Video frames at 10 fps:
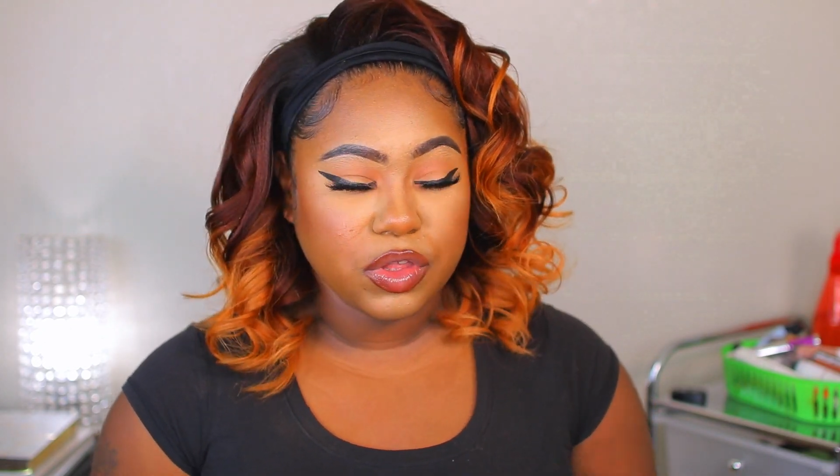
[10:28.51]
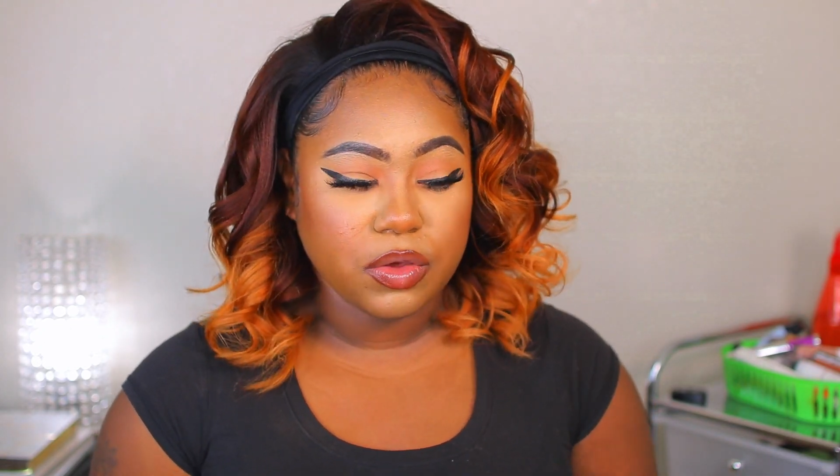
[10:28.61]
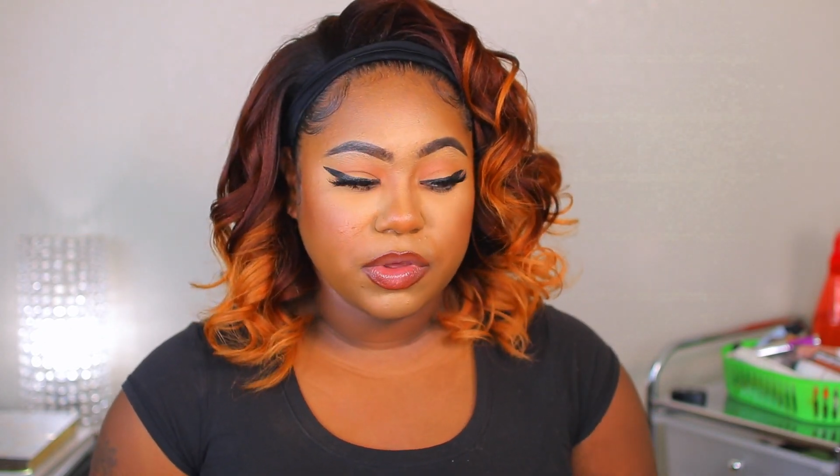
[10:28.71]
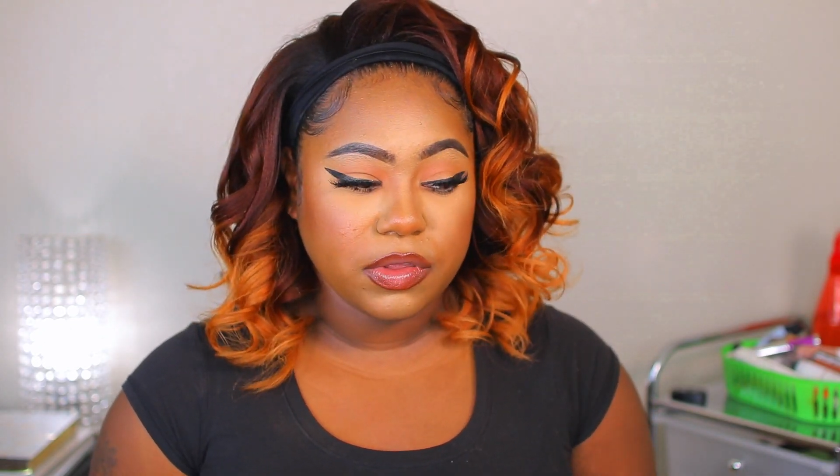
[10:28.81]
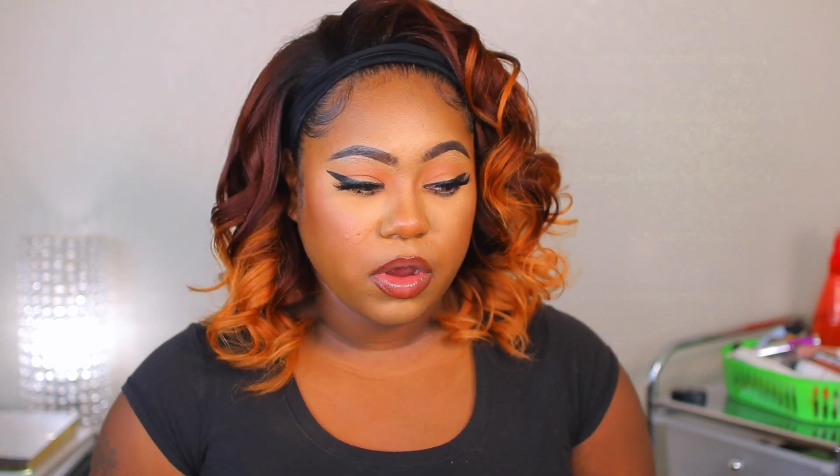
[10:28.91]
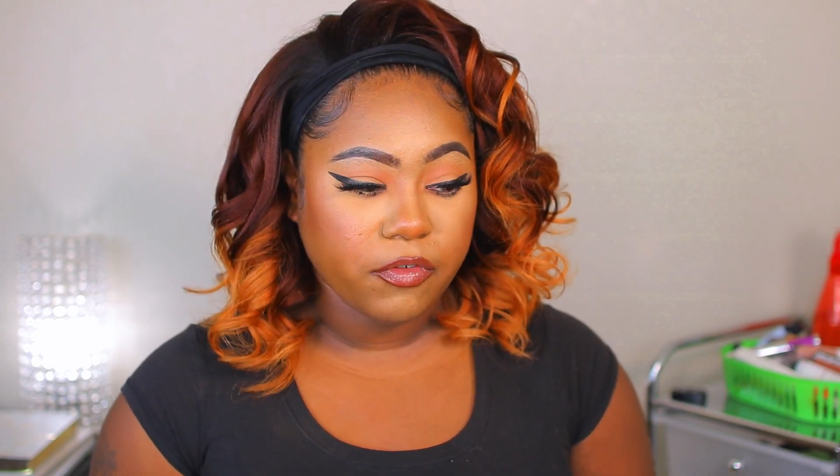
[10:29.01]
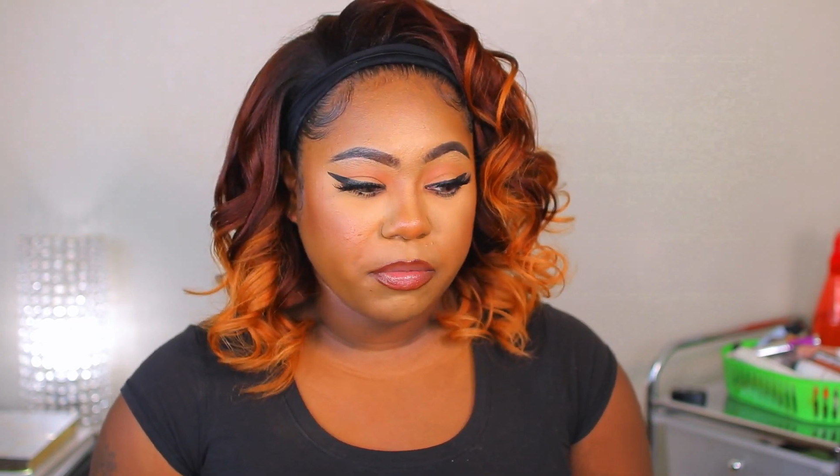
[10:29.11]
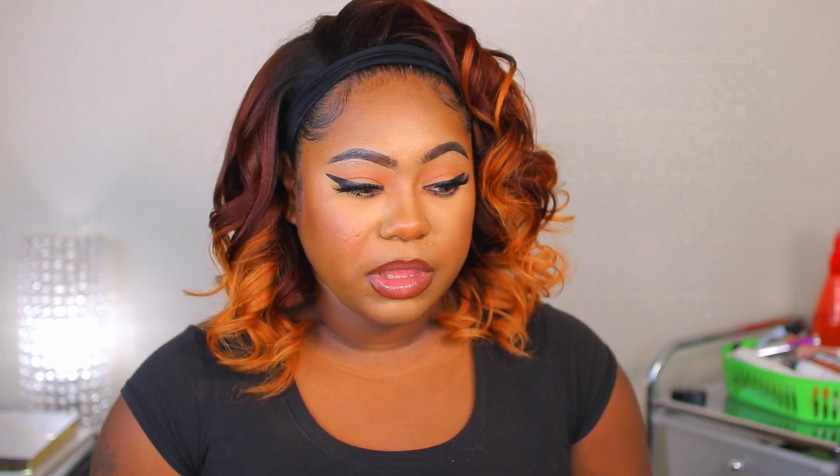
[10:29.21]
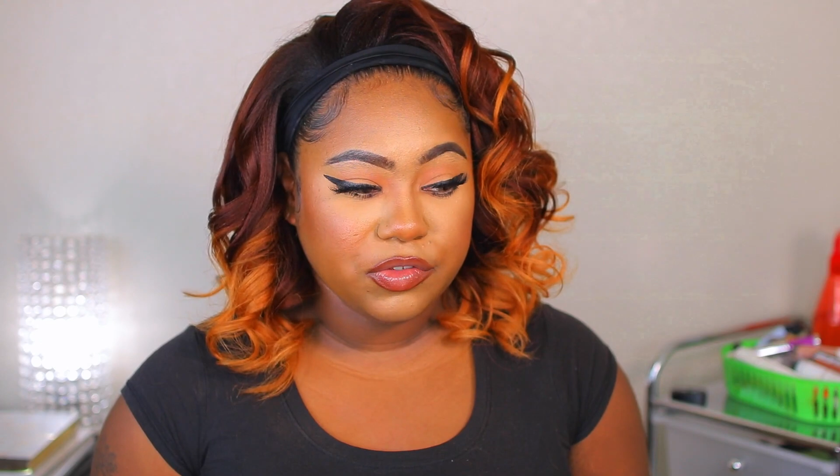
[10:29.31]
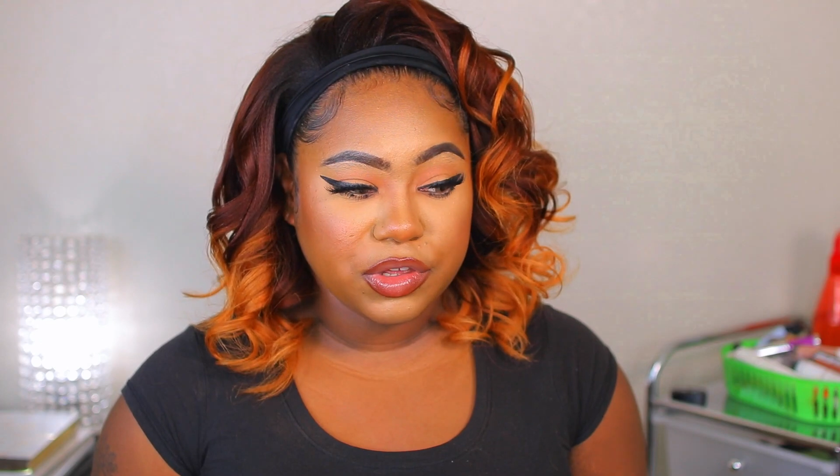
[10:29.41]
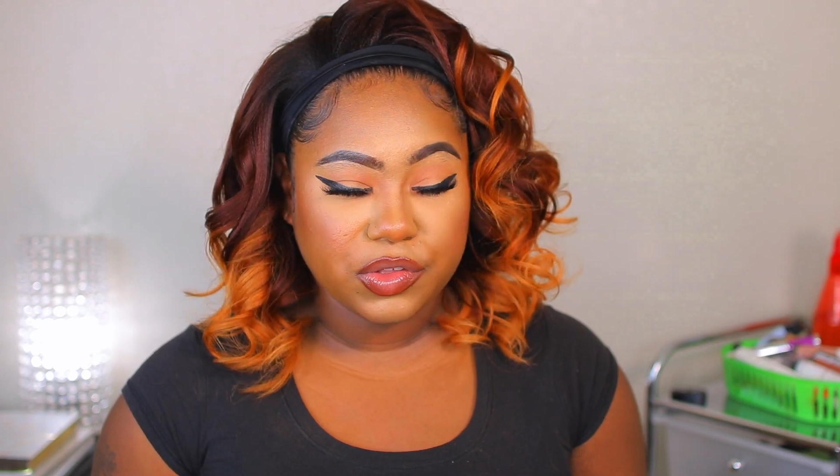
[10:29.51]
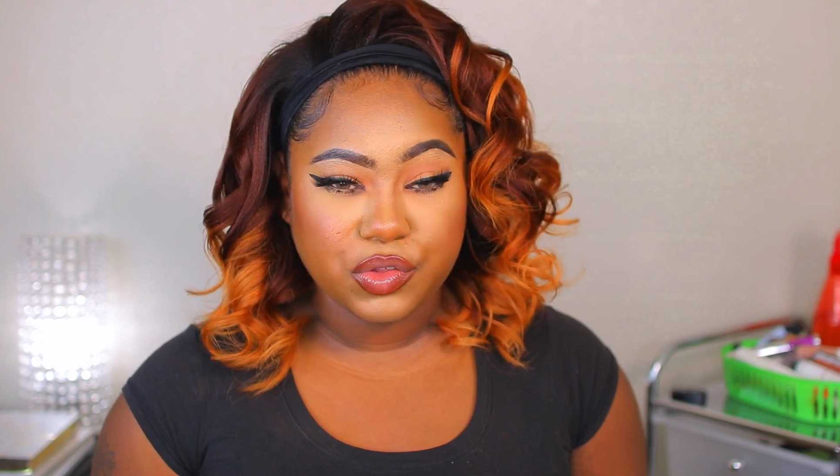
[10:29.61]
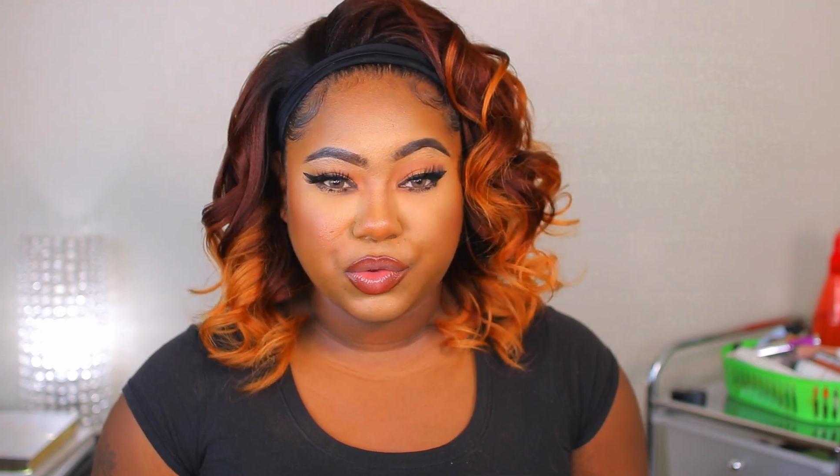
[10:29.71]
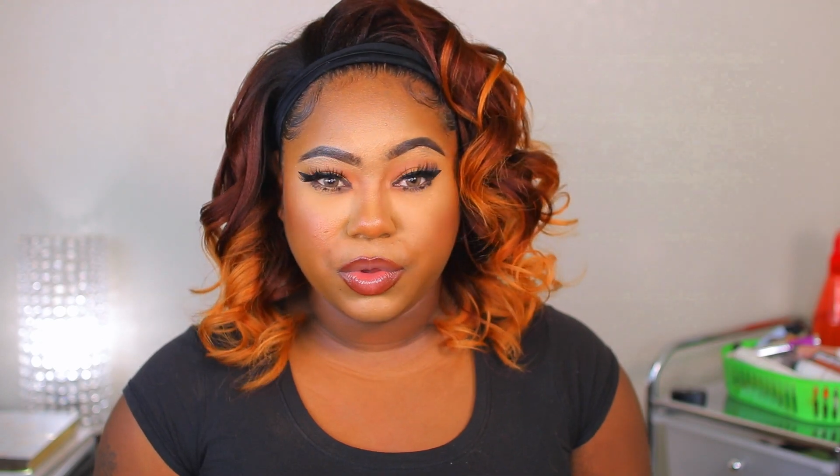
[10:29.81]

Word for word: so it's hard for me just